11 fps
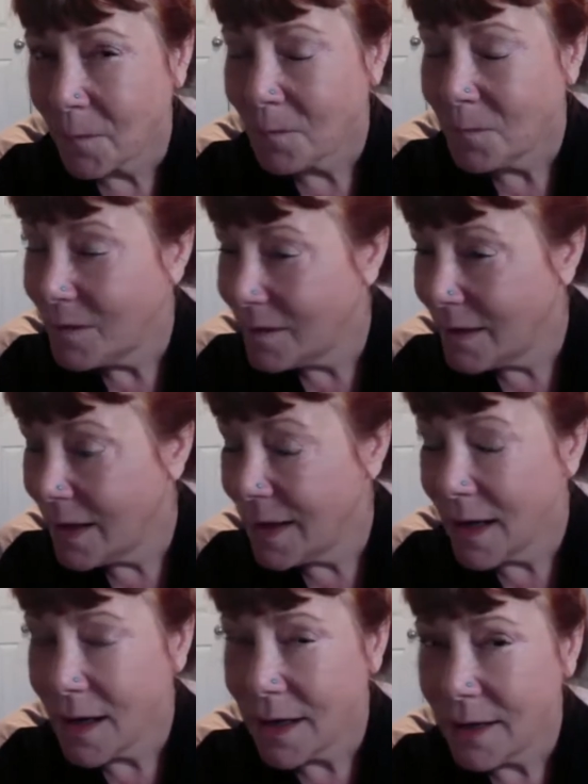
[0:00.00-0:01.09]
Today
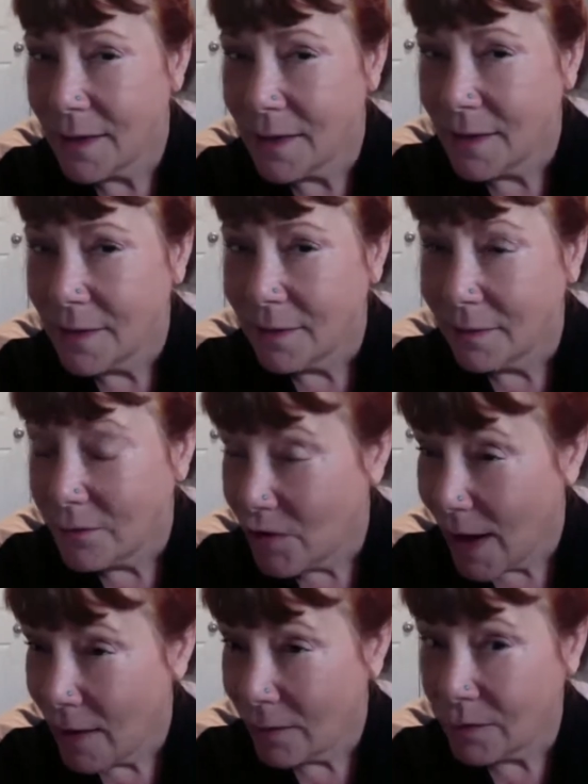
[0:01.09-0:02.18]
I
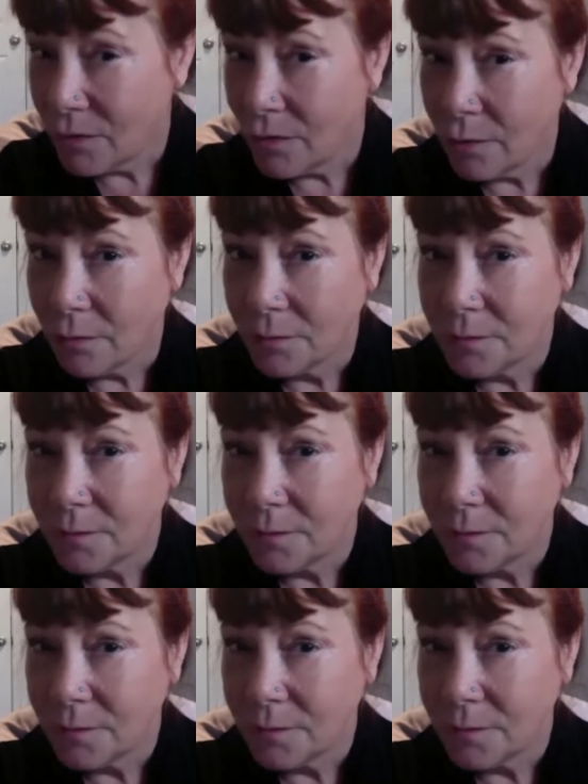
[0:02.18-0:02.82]
challenge you